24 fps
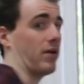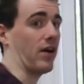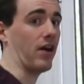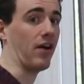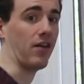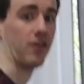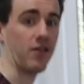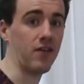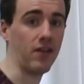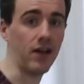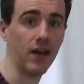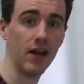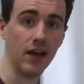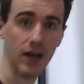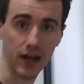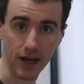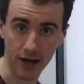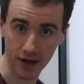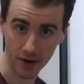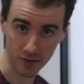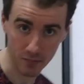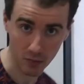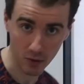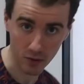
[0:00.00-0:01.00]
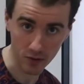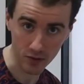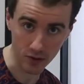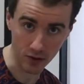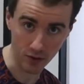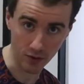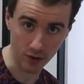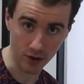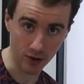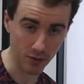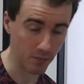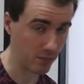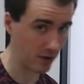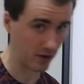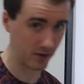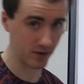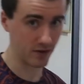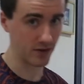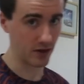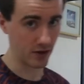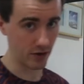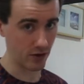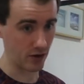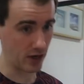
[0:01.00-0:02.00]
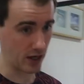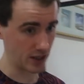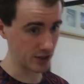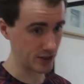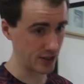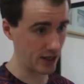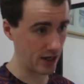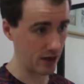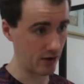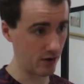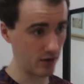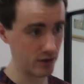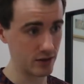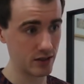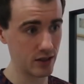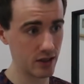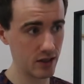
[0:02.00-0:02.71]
because it is Barcelona, but it's still not actually hot.